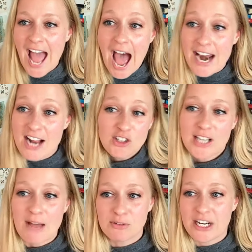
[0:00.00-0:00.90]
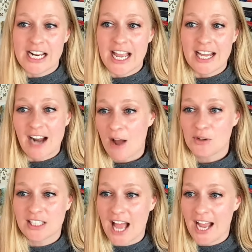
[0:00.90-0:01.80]
And I just kept reading it. I
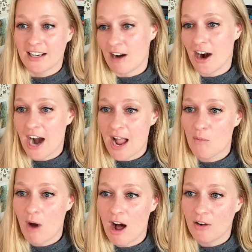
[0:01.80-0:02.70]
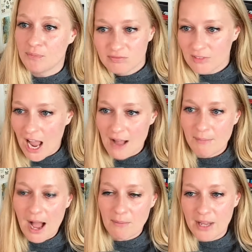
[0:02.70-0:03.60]
was like, all right, well, I'm
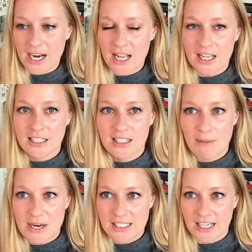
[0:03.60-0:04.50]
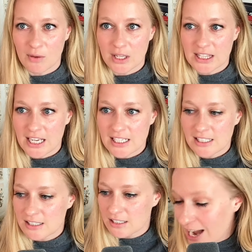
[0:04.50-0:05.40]
gonna stick with this.